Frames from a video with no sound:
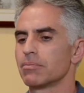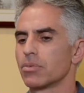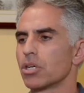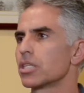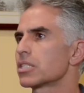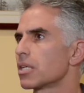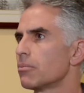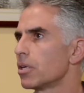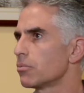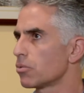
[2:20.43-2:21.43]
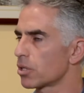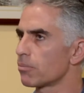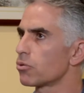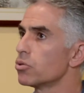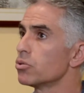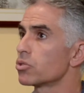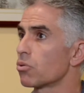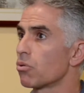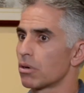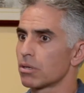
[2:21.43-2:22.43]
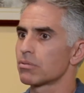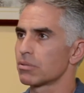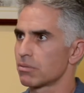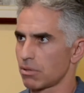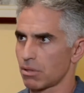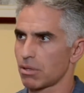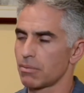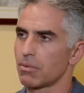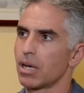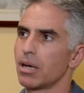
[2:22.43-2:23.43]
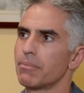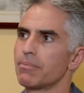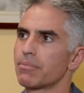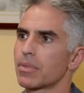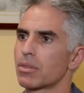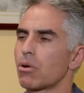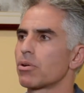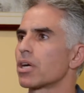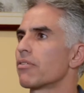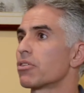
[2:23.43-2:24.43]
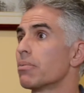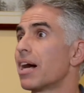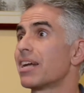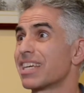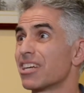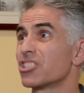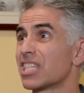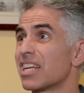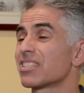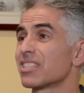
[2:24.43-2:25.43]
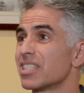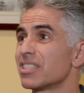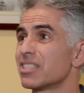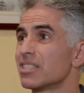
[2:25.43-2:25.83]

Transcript: hurting someone with a bruise or throwing off their body energetically.